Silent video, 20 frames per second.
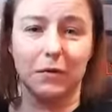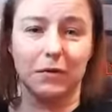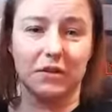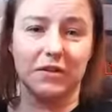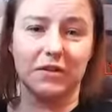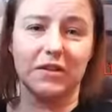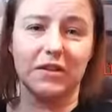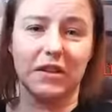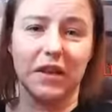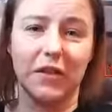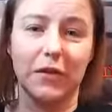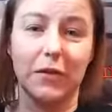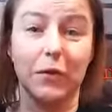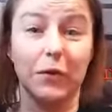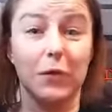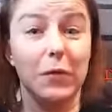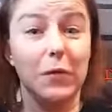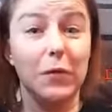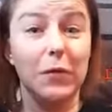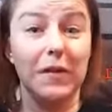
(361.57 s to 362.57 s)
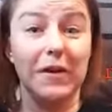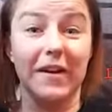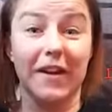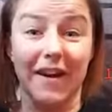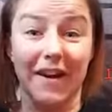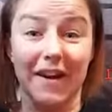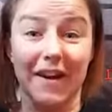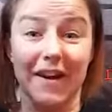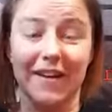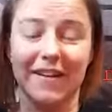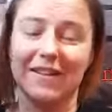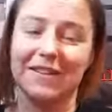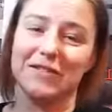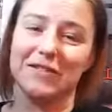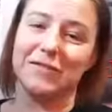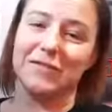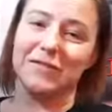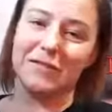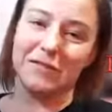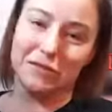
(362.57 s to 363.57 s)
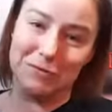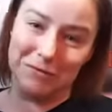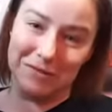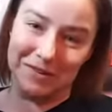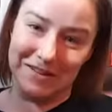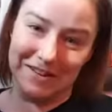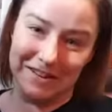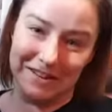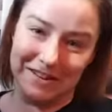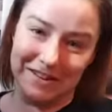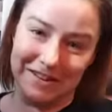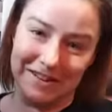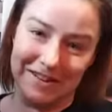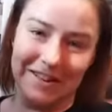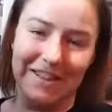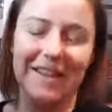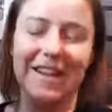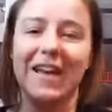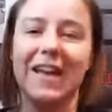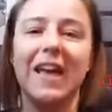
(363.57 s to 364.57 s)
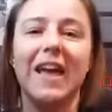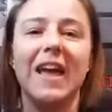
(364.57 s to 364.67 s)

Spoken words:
which is another ooh and ah, because it feels really good.